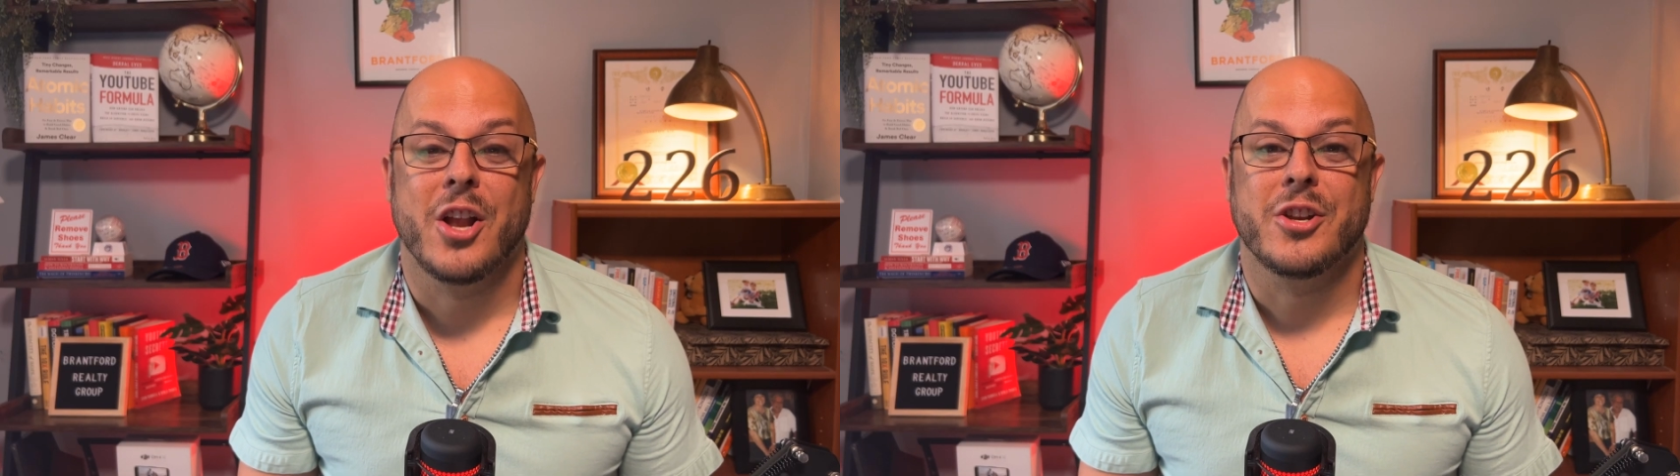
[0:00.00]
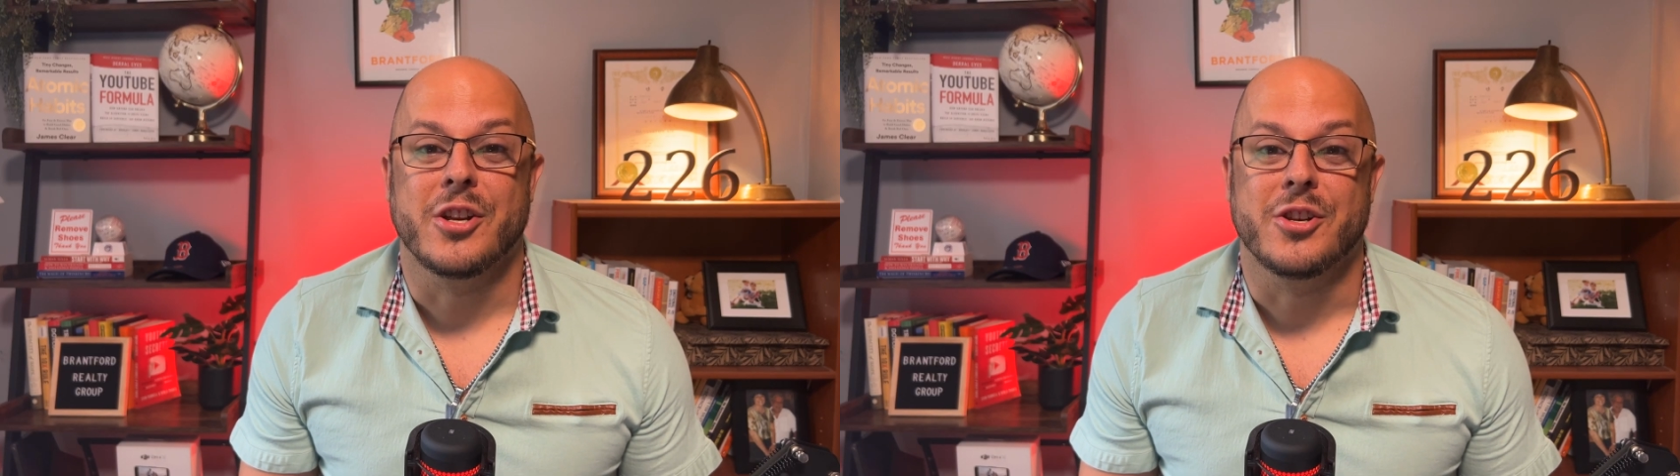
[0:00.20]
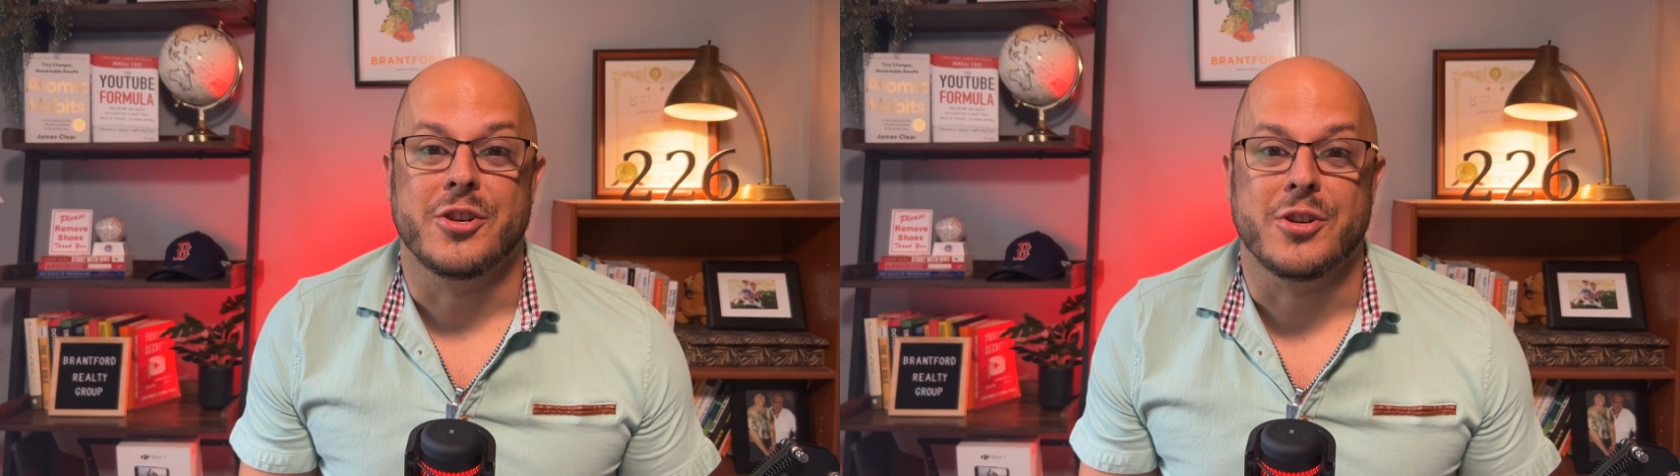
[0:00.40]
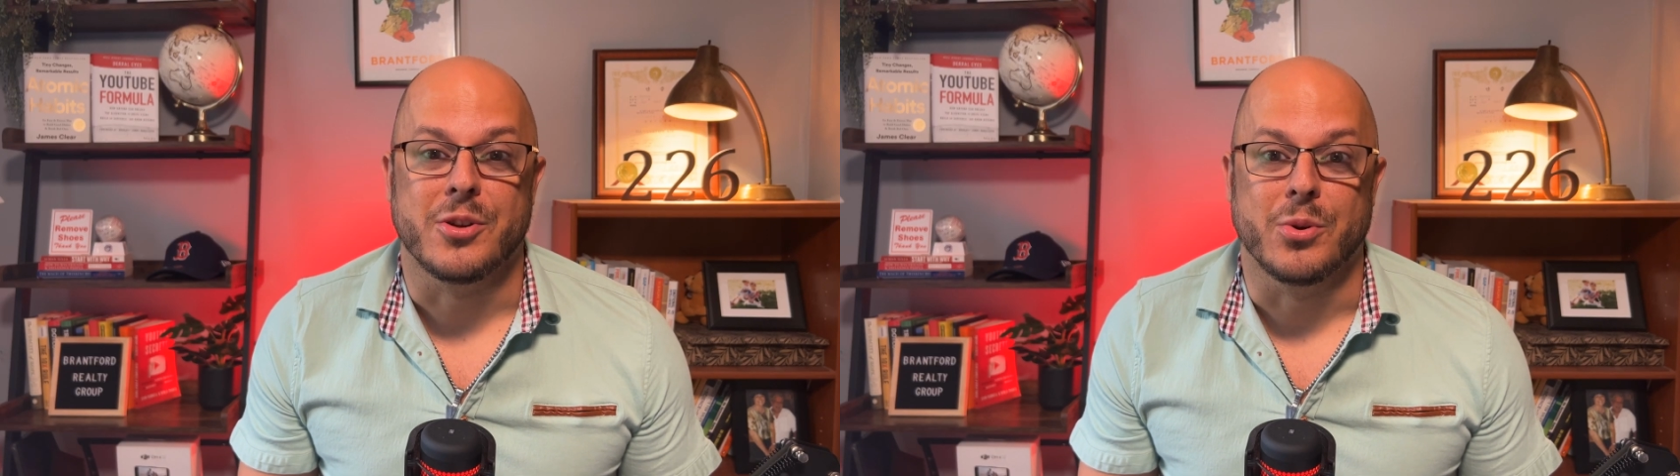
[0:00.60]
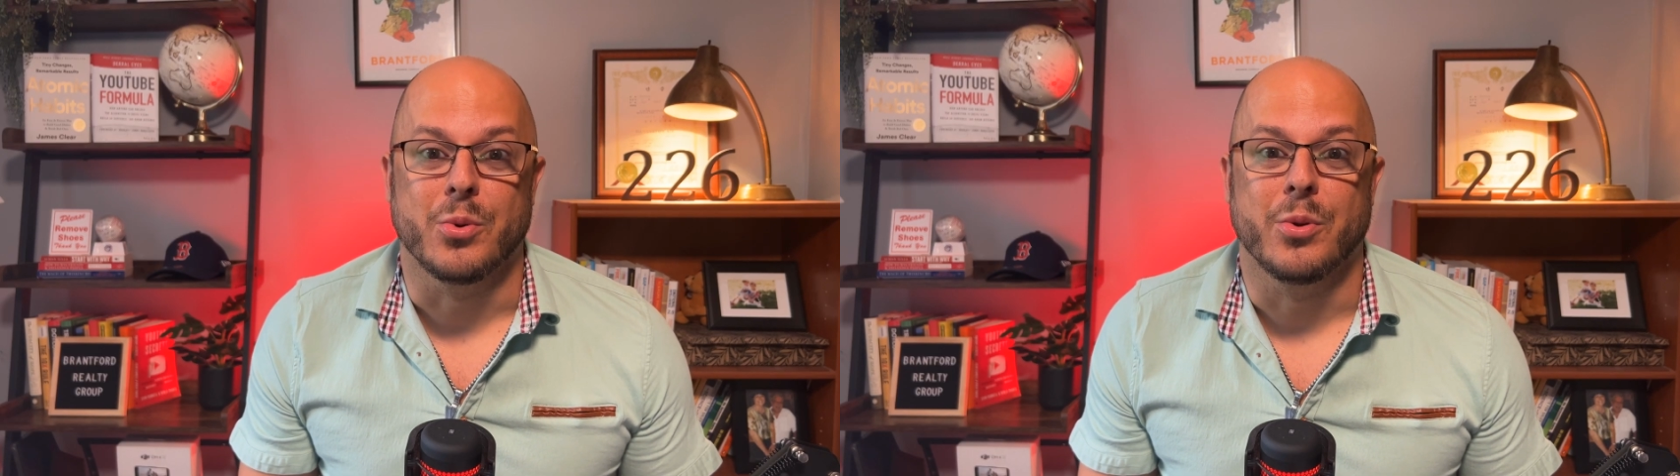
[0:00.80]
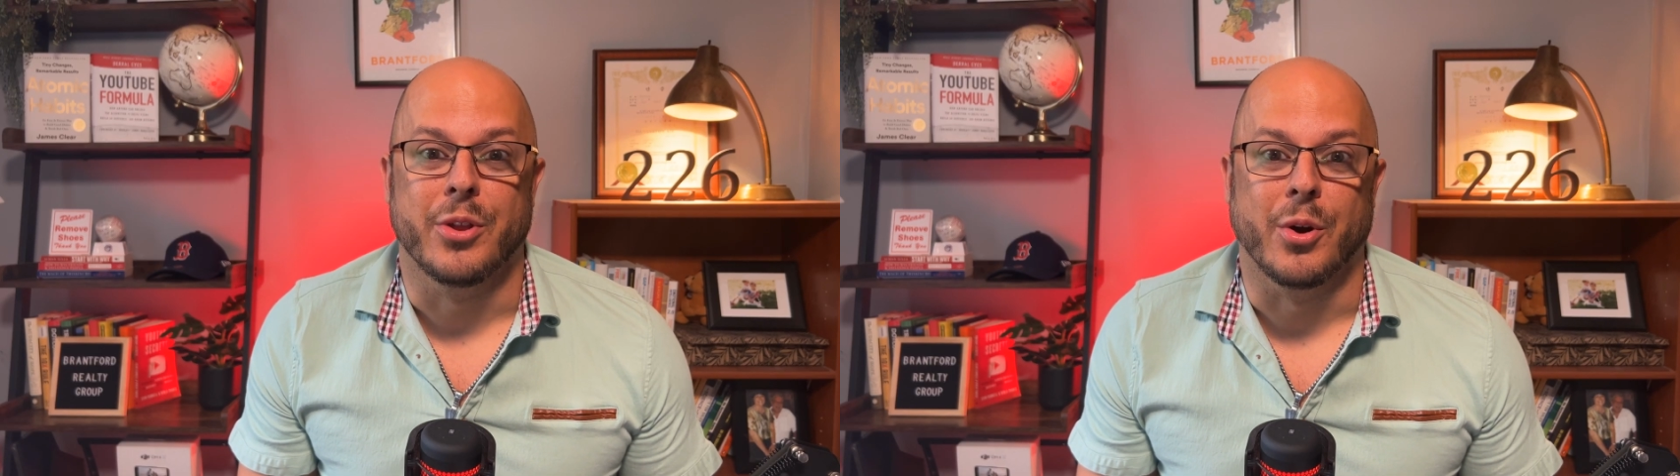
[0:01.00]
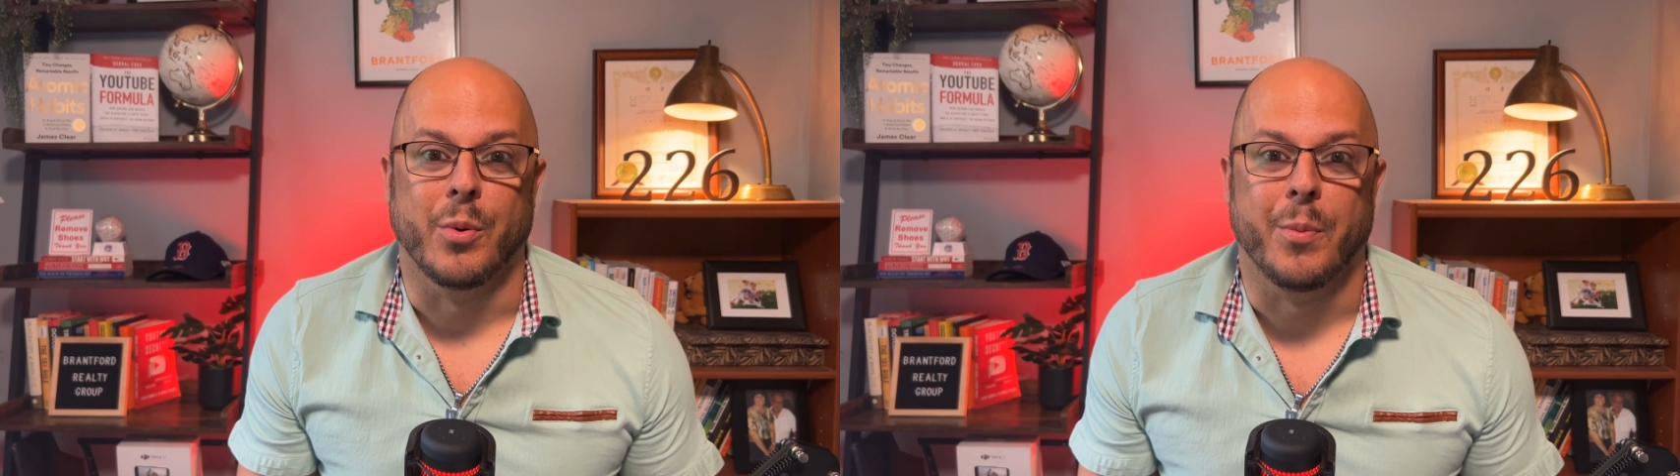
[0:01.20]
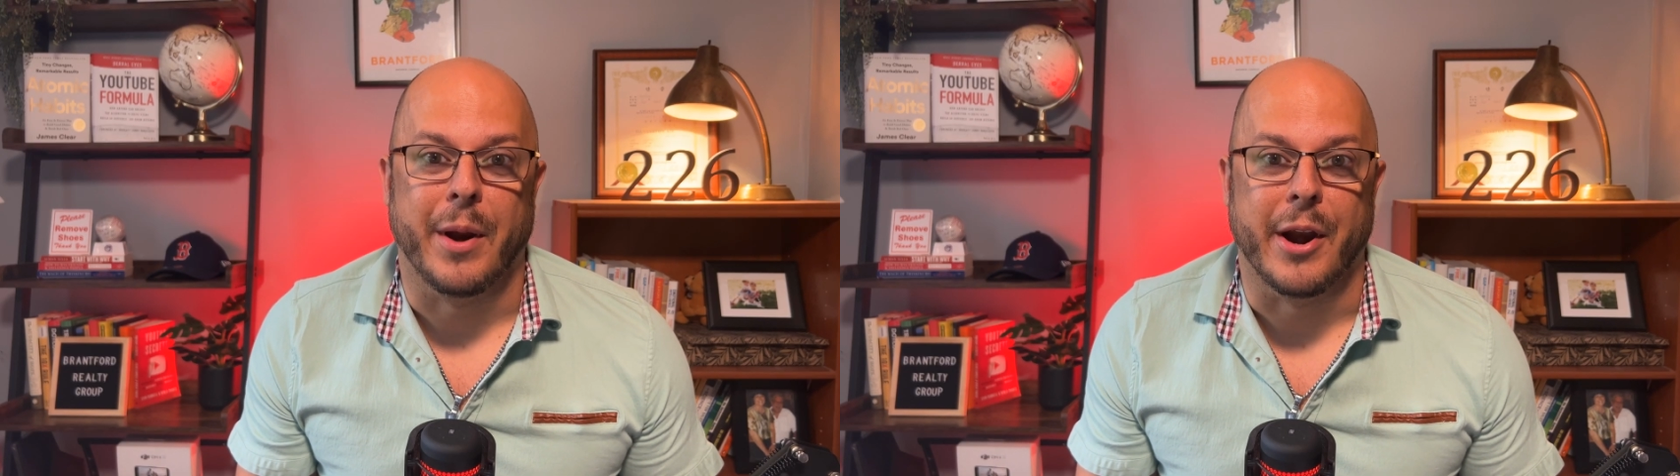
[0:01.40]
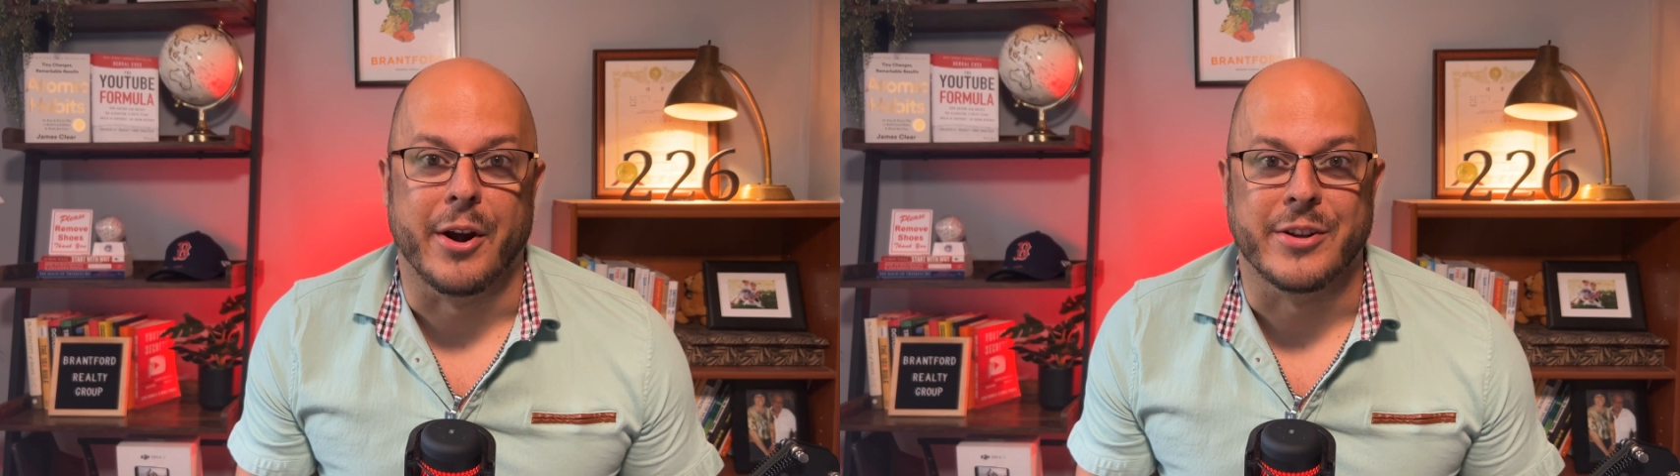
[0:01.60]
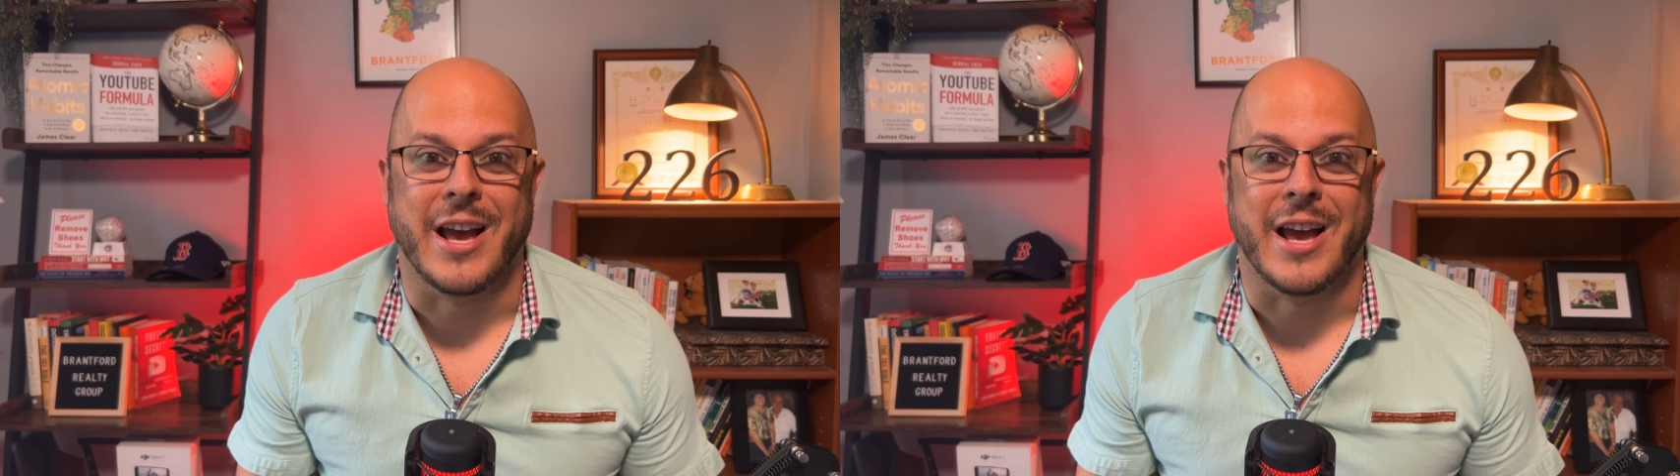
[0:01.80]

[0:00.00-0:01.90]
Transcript: to do the repairs.